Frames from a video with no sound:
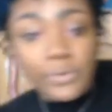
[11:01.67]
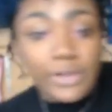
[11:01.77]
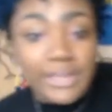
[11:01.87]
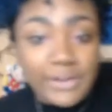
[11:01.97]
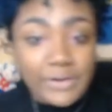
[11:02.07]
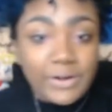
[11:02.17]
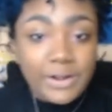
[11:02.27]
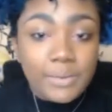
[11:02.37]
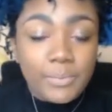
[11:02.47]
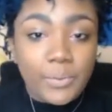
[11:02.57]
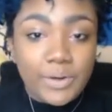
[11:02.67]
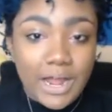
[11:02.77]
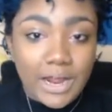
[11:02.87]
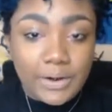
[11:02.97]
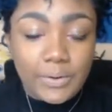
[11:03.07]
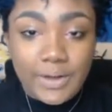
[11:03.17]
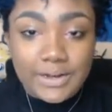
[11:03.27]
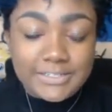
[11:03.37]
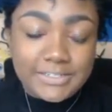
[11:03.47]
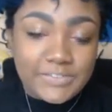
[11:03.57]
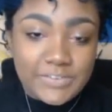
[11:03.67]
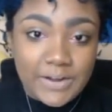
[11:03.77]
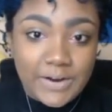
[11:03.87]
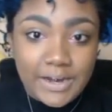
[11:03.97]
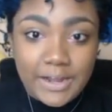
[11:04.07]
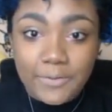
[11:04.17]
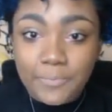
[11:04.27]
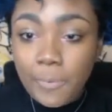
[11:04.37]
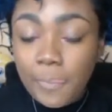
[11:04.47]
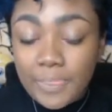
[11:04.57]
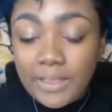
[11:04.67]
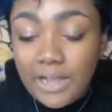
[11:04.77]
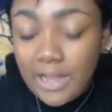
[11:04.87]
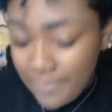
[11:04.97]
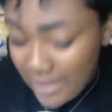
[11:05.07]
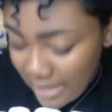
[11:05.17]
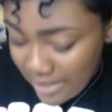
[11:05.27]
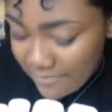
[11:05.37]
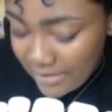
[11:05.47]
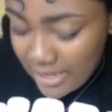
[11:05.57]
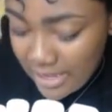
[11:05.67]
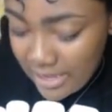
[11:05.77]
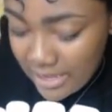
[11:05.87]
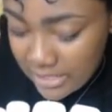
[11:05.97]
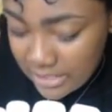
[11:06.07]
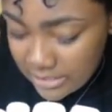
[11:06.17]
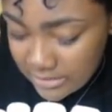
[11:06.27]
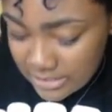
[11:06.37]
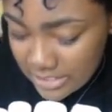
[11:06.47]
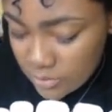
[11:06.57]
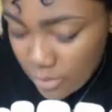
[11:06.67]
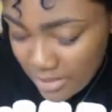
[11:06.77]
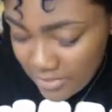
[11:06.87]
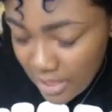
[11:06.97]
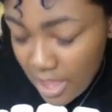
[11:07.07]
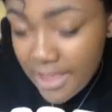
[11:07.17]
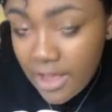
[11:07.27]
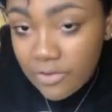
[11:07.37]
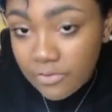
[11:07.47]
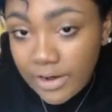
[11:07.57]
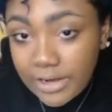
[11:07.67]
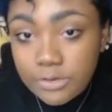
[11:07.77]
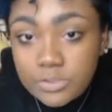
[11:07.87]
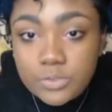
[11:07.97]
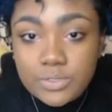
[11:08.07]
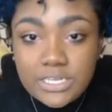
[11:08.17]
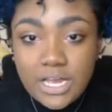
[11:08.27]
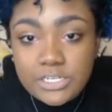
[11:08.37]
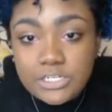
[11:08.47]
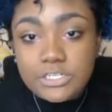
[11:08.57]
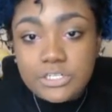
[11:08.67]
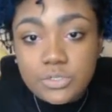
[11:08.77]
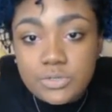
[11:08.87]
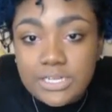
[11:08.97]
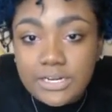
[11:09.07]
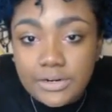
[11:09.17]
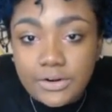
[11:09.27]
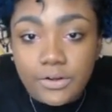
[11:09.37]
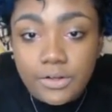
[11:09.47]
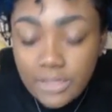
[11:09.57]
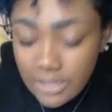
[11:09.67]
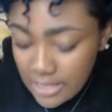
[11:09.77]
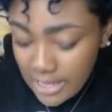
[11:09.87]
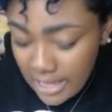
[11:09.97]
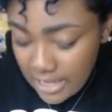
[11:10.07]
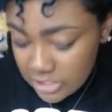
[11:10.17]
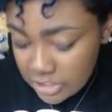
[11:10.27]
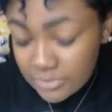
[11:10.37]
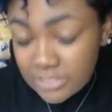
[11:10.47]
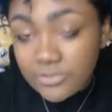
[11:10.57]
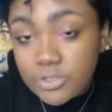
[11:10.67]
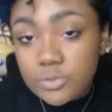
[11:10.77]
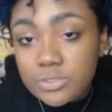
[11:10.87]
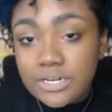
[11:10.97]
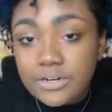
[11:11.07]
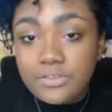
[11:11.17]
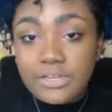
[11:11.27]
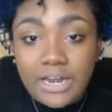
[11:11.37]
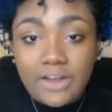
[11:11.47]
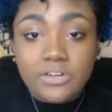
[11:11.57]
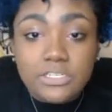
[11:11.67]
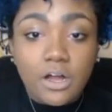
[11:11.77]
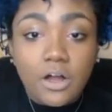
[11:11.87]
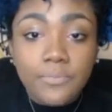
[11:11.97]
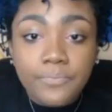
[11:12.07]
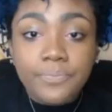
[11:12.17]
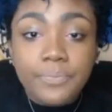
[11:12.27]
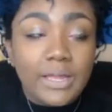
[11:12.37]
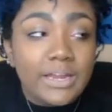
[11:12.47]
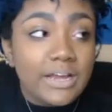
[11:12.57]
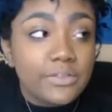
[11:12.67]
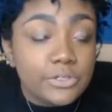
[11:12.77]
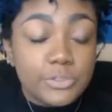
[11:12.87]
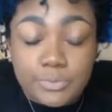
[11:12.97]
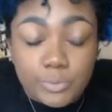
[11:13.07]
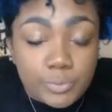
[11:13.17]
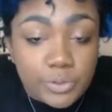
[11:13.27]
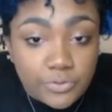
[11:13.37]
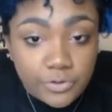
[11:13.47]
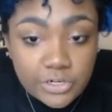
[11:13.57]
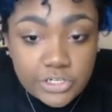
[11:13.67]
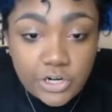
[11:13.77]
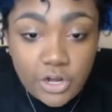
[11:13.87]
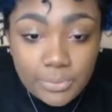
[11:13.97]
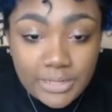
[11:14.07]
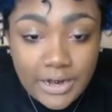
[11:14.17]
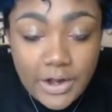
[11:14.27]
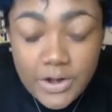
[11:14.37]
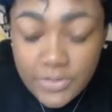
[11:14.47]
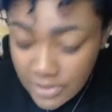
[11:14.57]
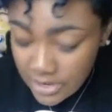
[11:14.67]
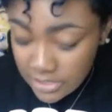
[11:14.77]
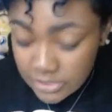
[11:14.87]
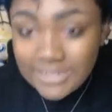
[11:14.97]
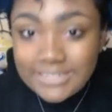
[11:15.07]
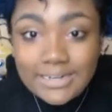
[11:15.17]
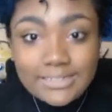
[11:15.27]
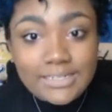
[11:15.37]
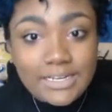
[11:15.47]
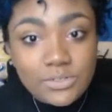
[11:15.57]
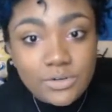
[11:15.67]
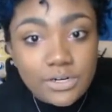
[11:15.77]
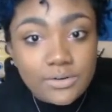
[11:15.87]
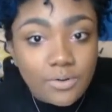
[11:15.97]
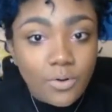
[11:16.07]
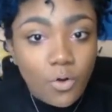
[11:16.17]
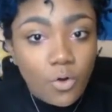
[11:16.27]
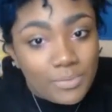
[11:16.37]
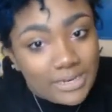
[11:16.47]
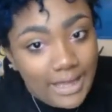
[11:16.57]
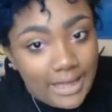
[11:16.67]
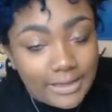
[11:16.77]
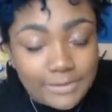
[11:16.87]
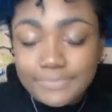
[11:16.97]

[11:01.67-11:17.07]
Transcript: here, but we're not going to go ahead and search for that right now. I have a tattoo on my thigh of Radio Suicide. She is a suicide girl, and she was the first suicide girl that I ever saw, and I thought she was the most beautiful creature on planet Earth, so I decided to tattoo her on my leg.